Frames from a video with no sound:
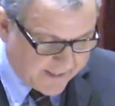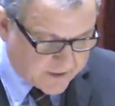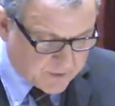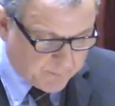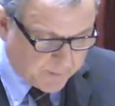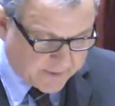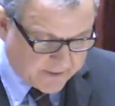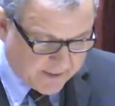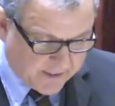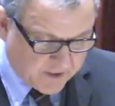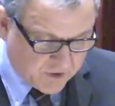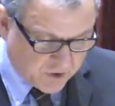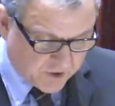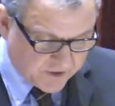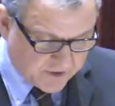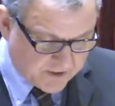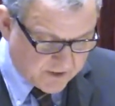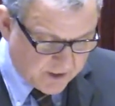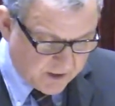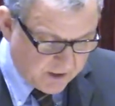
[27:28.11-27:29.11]

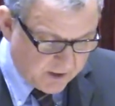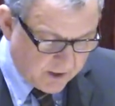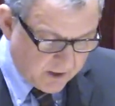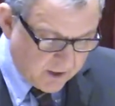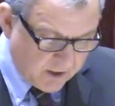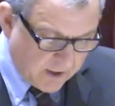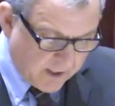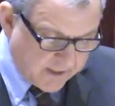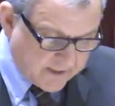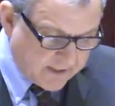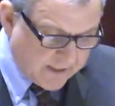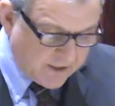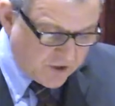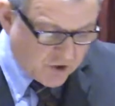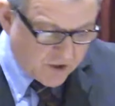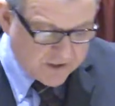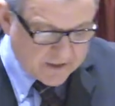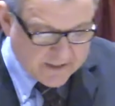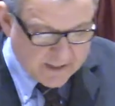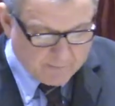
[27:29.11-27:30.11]
expectations, and
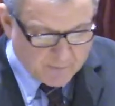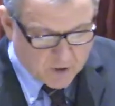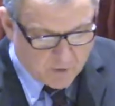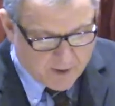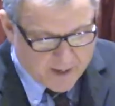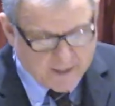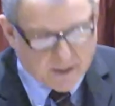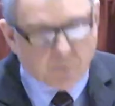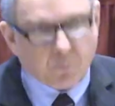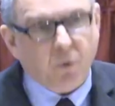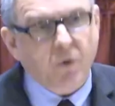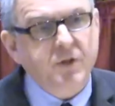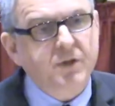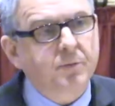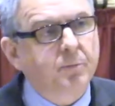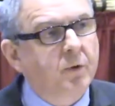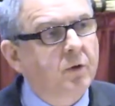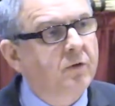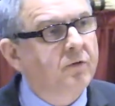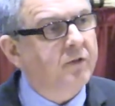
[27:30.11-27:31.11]
teaching democratic
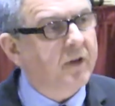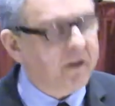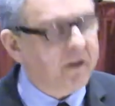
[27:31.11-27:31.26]
principles